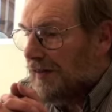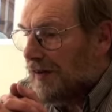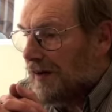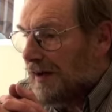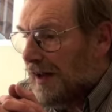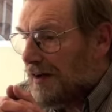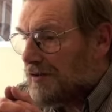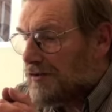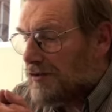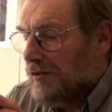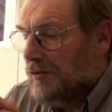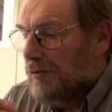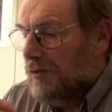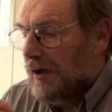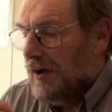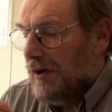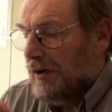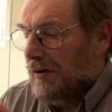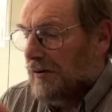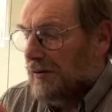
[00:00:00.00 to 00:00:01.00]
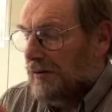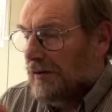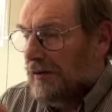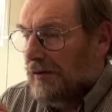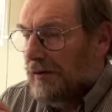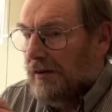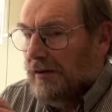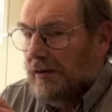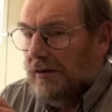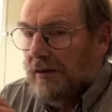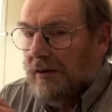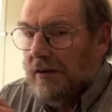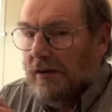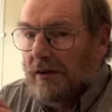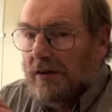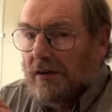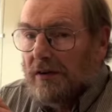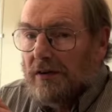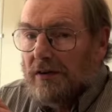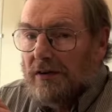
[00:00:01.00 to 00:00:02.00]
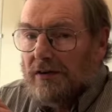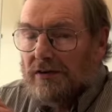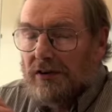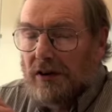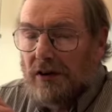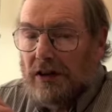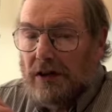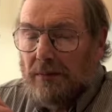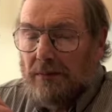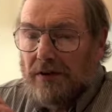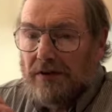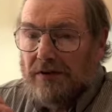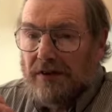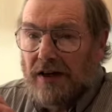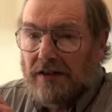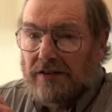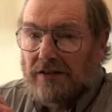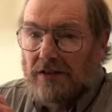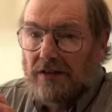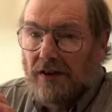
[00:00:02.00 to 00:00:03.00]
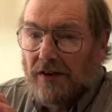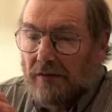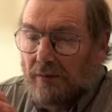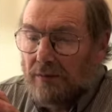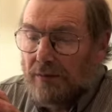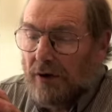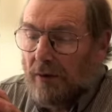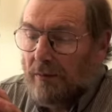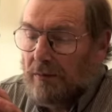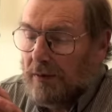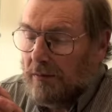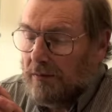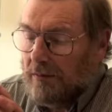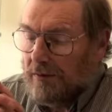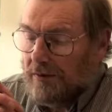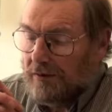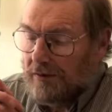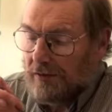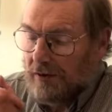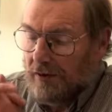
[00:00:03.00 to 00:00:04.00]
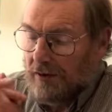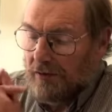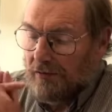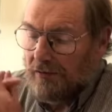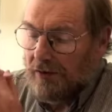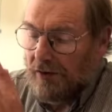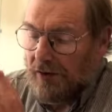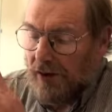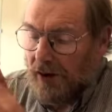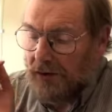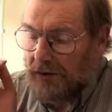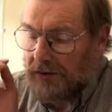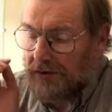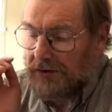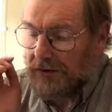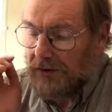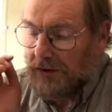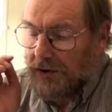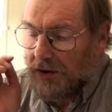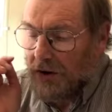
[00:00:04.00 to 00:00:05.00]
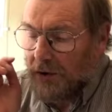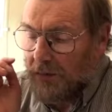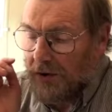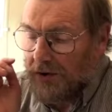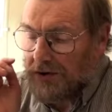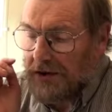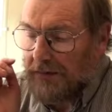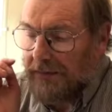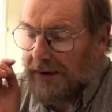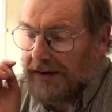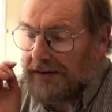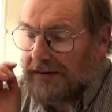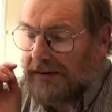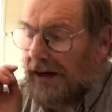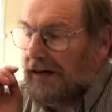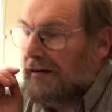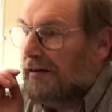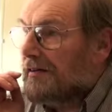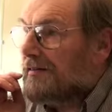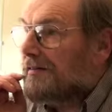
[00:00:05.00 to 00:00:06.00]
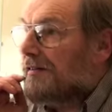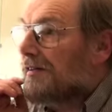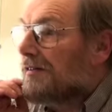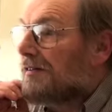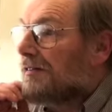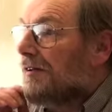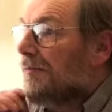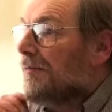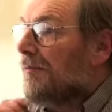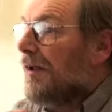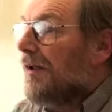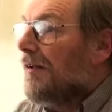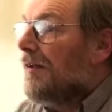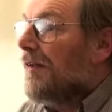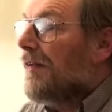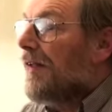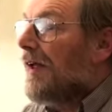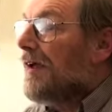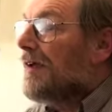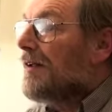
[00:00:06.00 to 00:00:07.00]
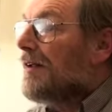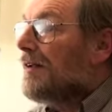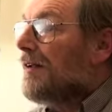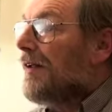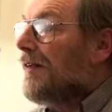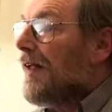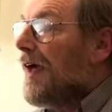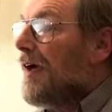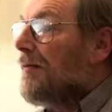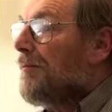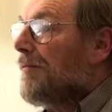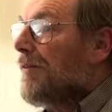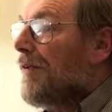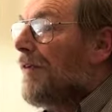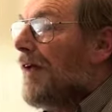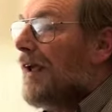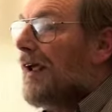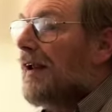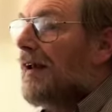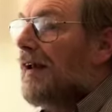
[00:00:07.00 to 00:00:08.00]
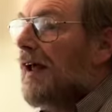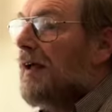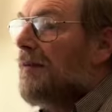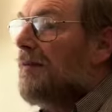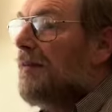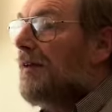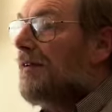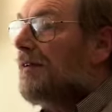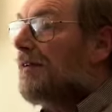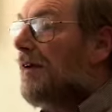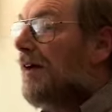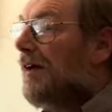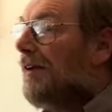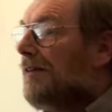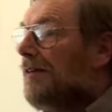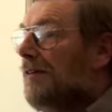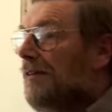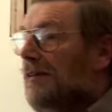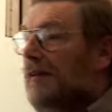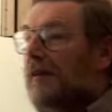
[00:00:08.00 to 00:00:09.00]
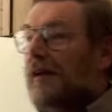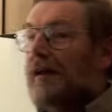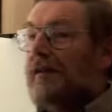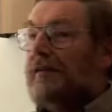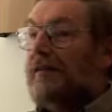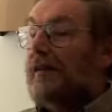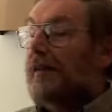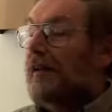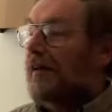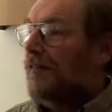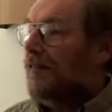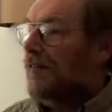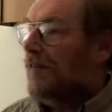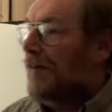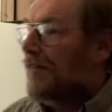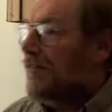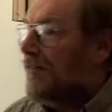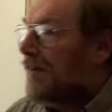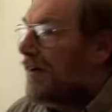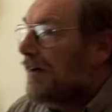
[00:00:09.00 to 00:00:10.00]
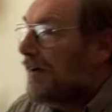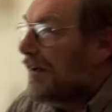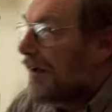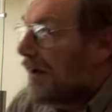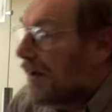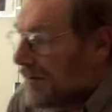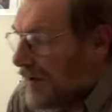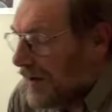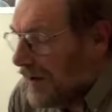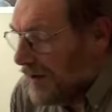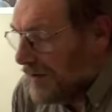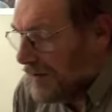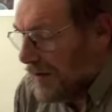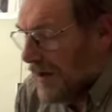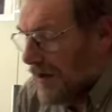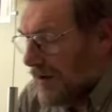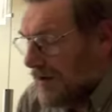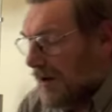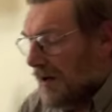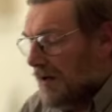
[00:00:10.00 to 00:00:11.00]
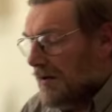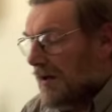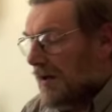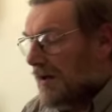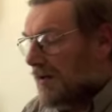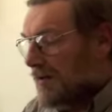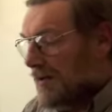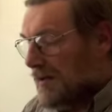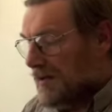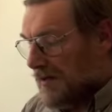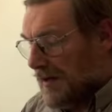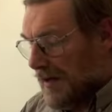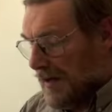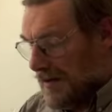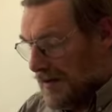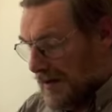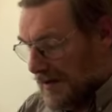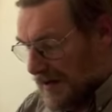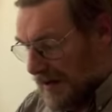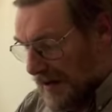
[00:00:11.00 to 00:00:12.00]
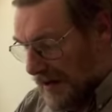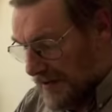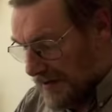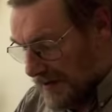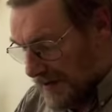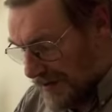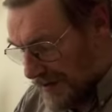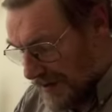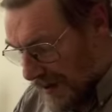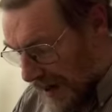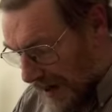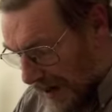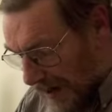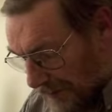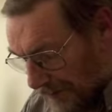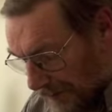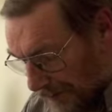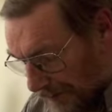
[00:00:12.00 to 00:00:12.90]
in the natural world certainly presents a lot of problems for those who want to maintain a system that they claim is here forever and is here to stay.